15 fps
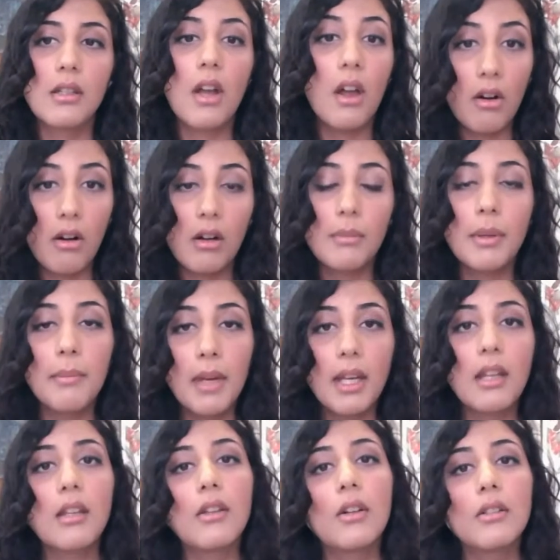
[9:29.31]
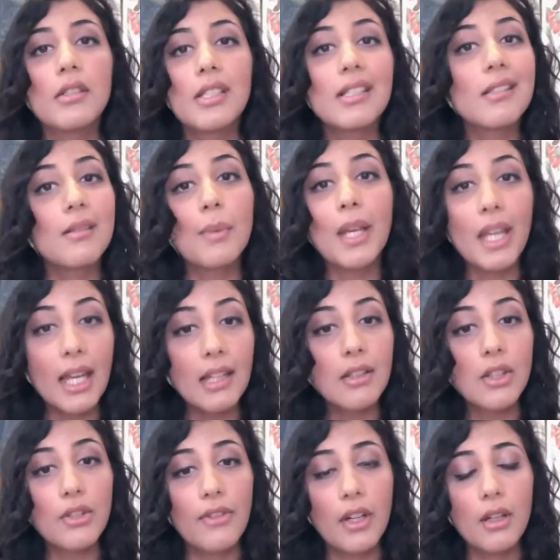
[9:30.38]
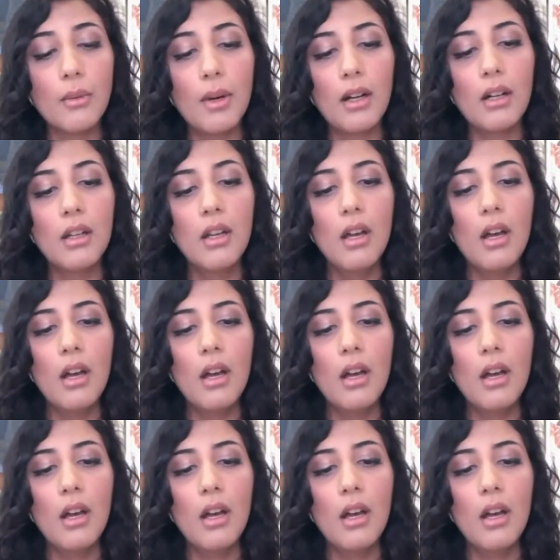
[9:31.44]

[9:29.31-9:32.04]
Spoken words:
not all, but many, didn't speak English very well.